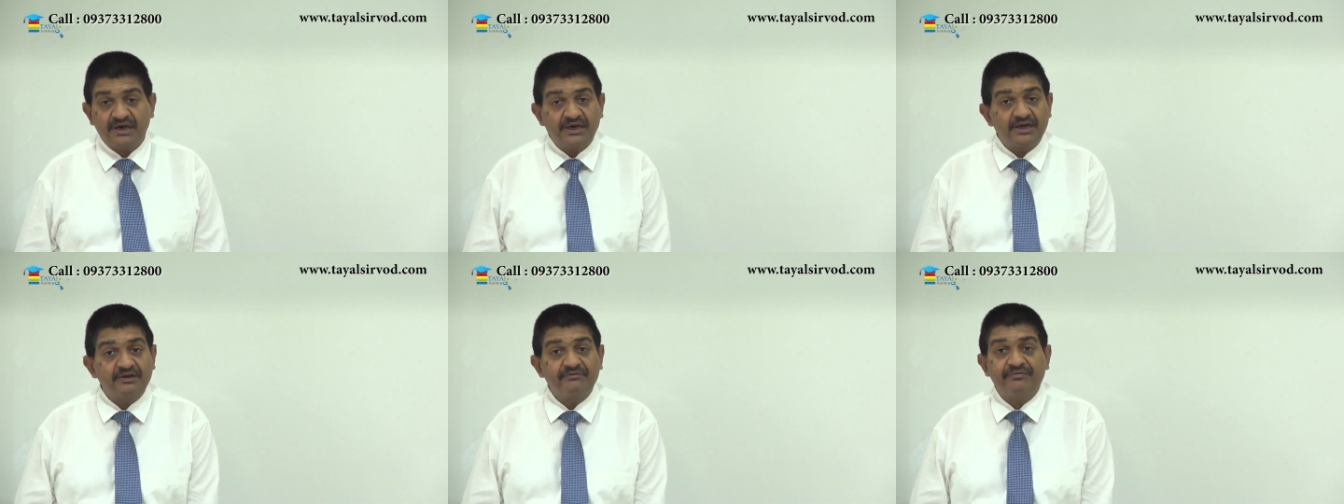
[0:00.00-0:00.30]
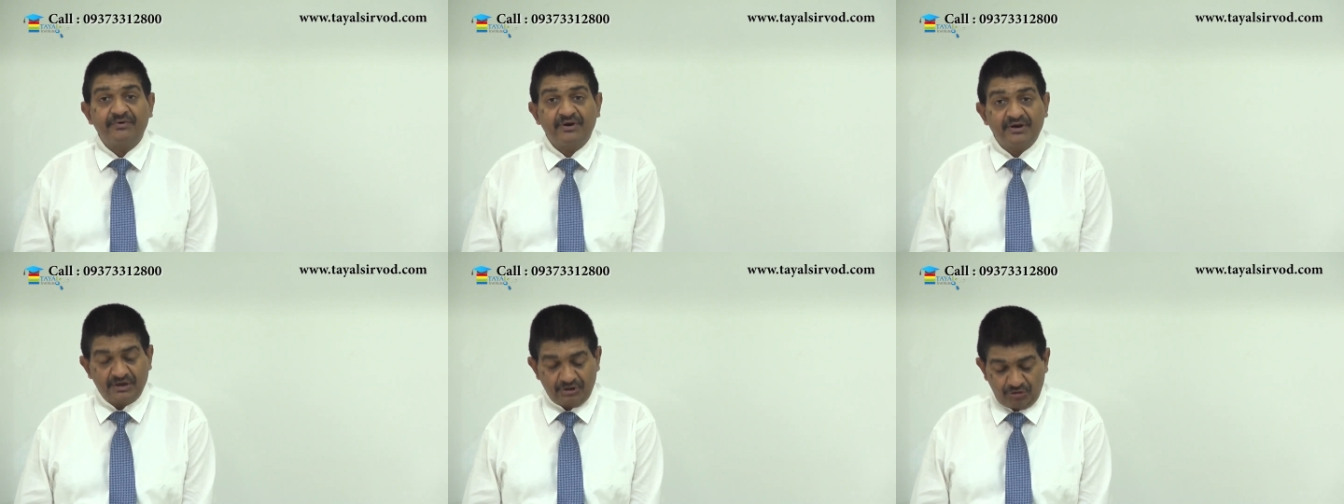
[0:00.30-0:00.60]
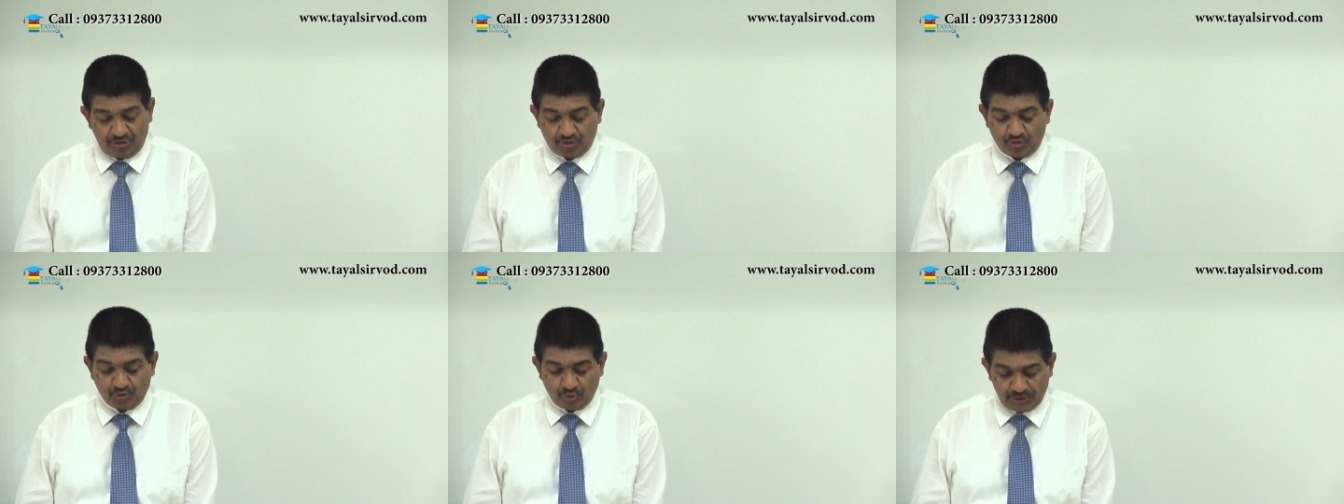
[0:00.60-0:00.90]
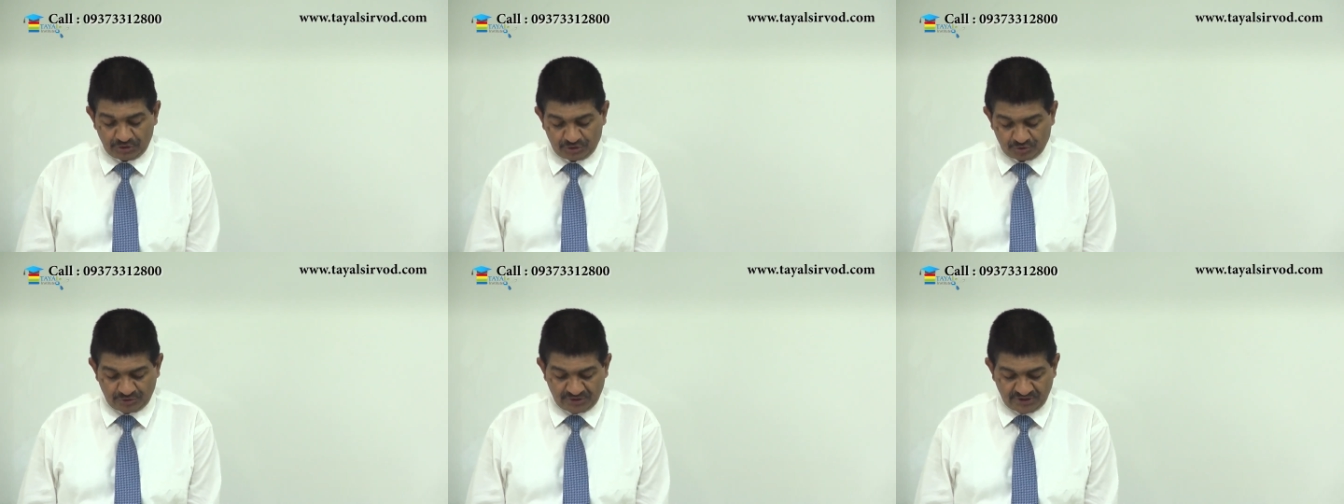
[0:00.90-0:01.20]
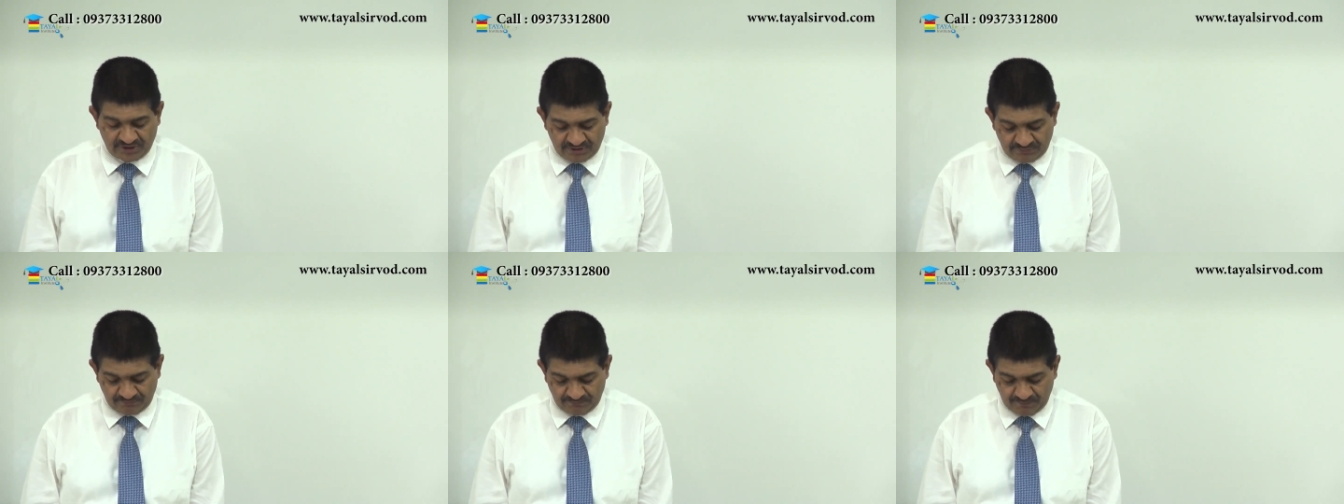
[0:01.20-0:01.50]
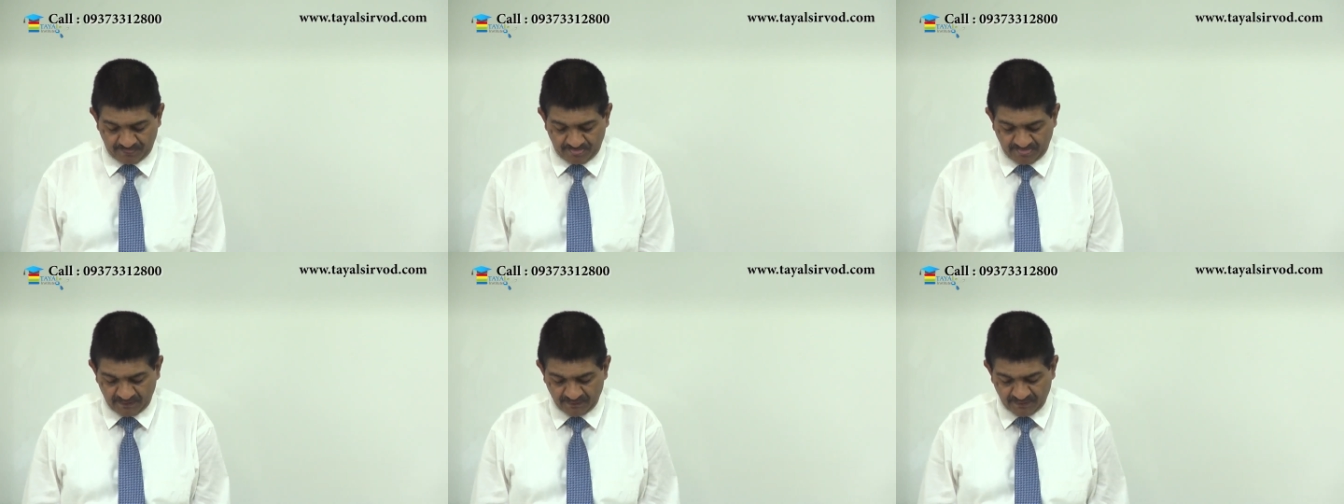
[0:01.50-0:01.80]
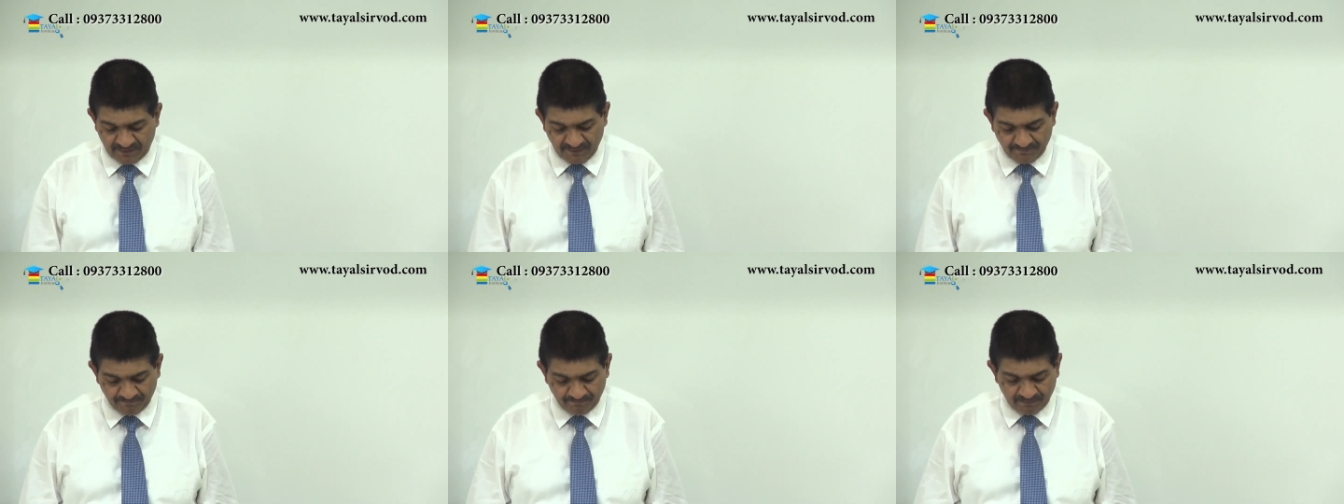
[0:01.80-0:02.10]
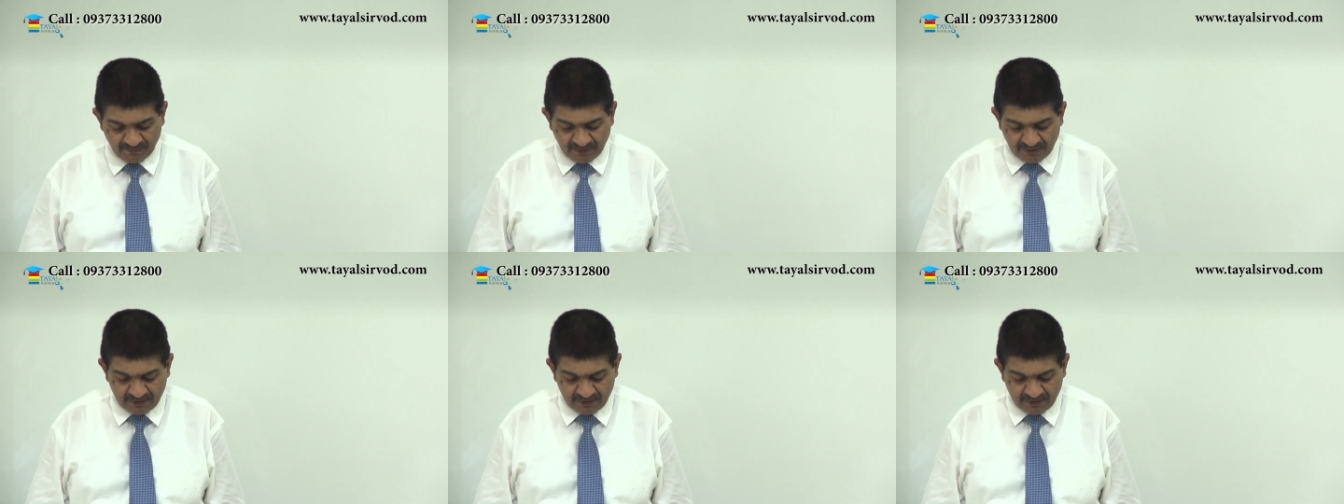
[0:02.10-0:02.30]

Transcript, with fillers: a different issue altogether. Okay.